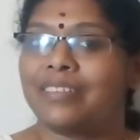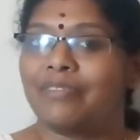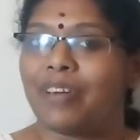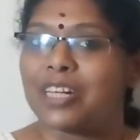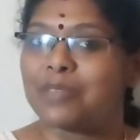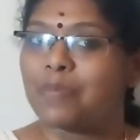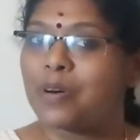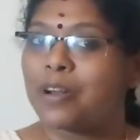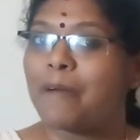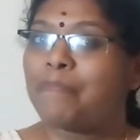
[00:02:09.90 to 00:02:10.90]
Once
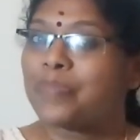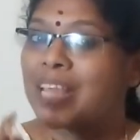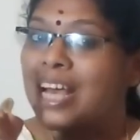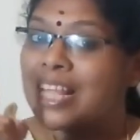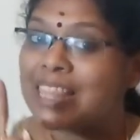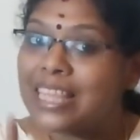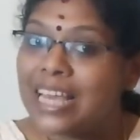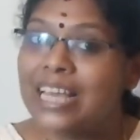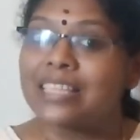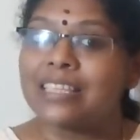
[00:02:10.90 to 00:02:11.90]
more.
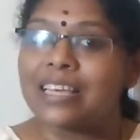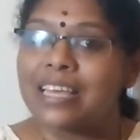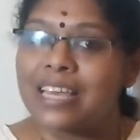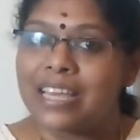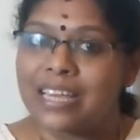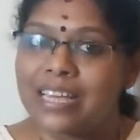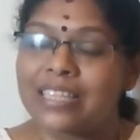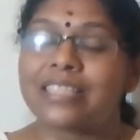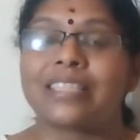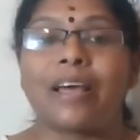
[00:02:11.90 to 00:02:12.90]
This is
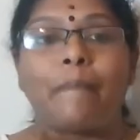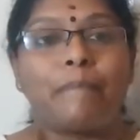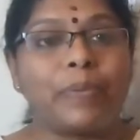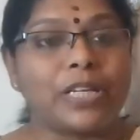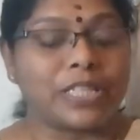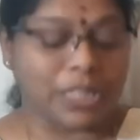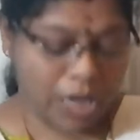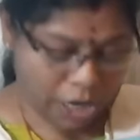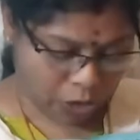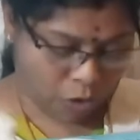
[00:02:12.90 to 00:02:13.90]
the
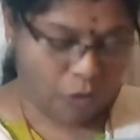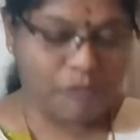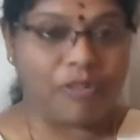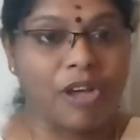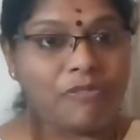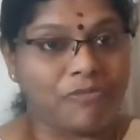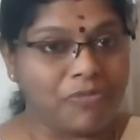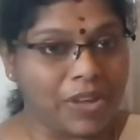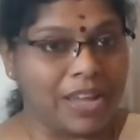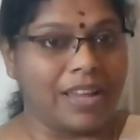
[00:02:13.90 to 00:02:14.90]
picture of a
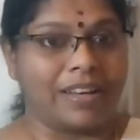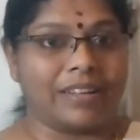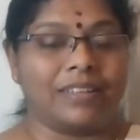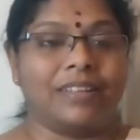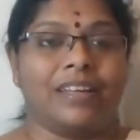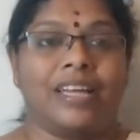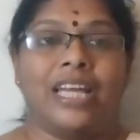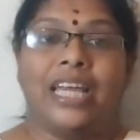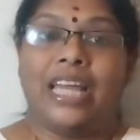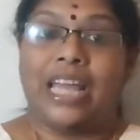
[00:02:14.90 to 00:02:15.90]
field.
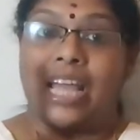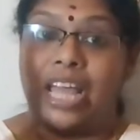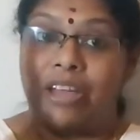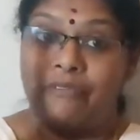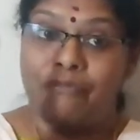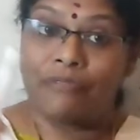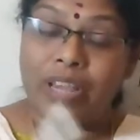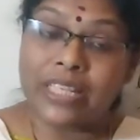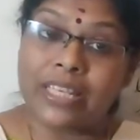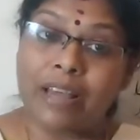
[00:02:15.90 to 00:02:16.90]
A
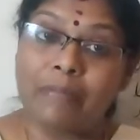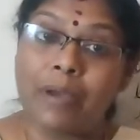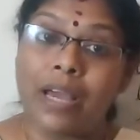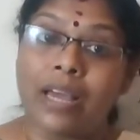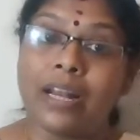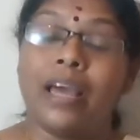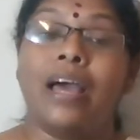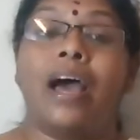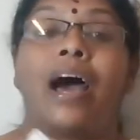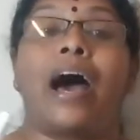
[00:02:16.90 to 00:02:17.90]
fisherman
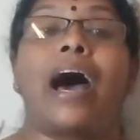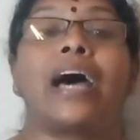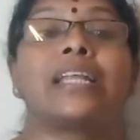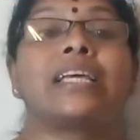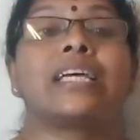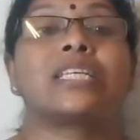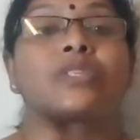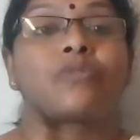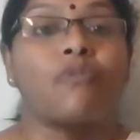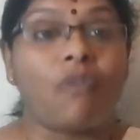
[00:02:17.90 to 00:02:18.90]
and
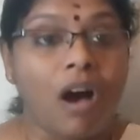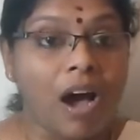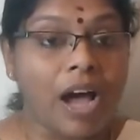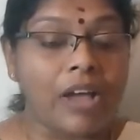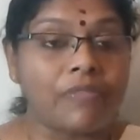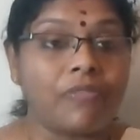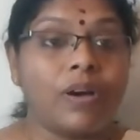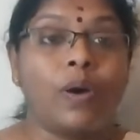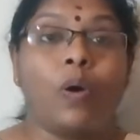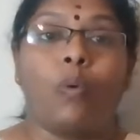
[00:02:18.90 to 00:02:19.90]
his wife
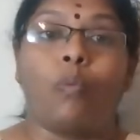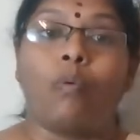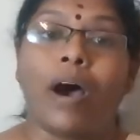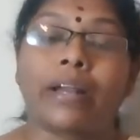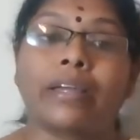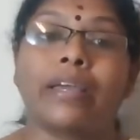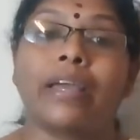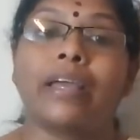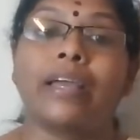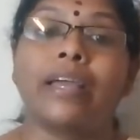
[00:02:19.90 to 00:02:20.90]

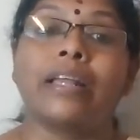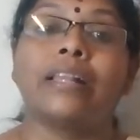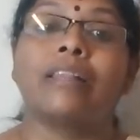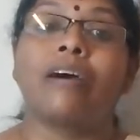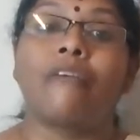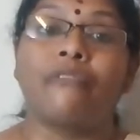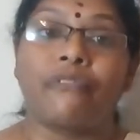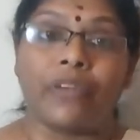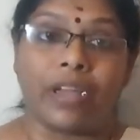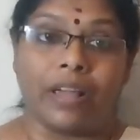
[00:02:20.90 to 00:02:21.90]
working in the
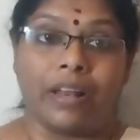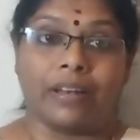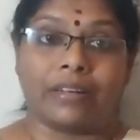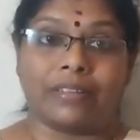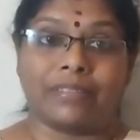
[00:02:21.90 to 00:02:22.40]
field.